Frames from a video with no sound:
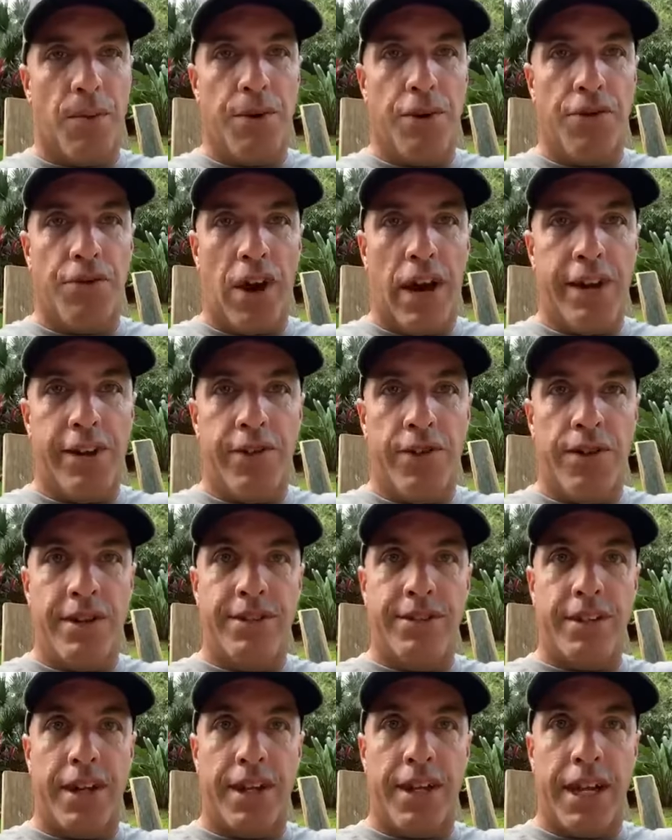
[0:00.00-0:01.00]
What we try to do
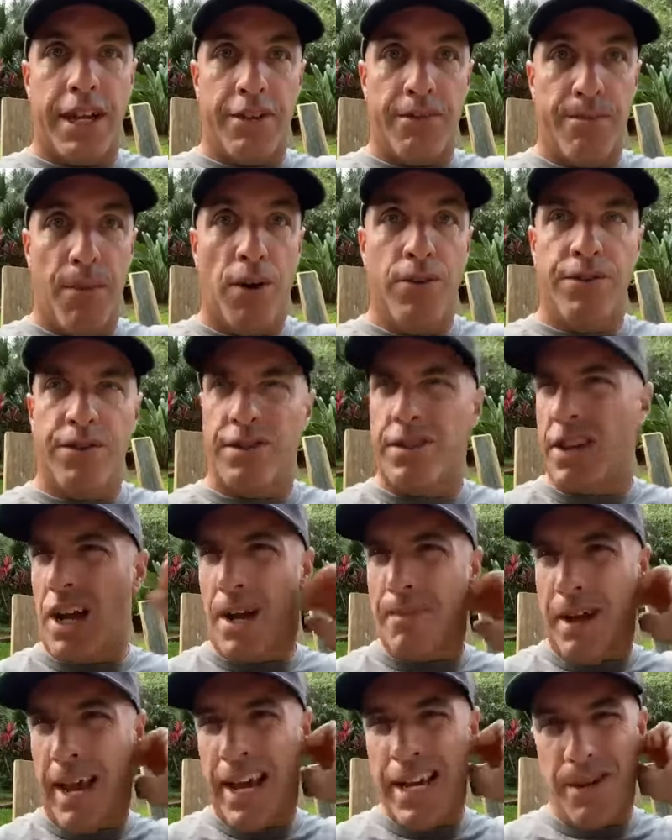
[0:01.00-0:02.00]
on Sundays, most of the
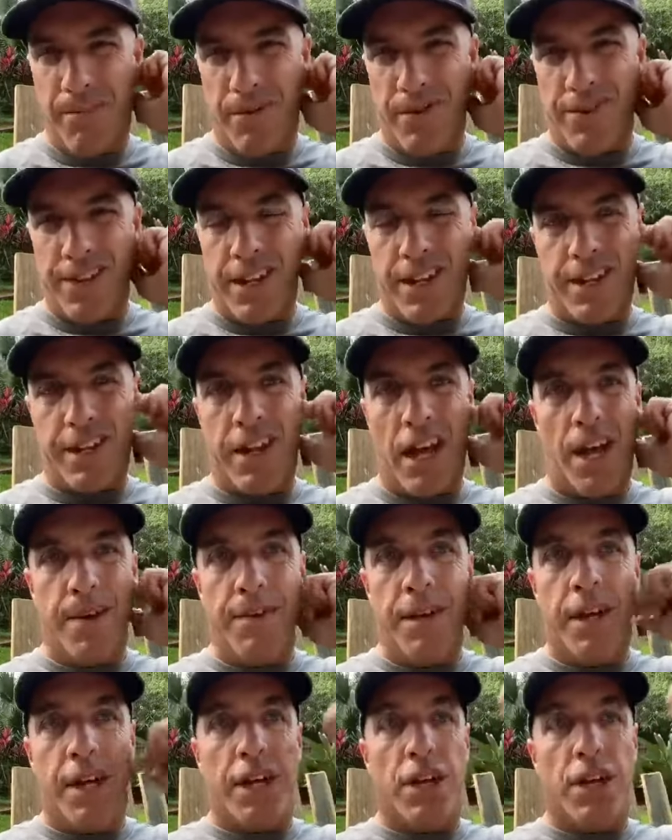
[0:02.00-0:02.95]
time, 80% of the time,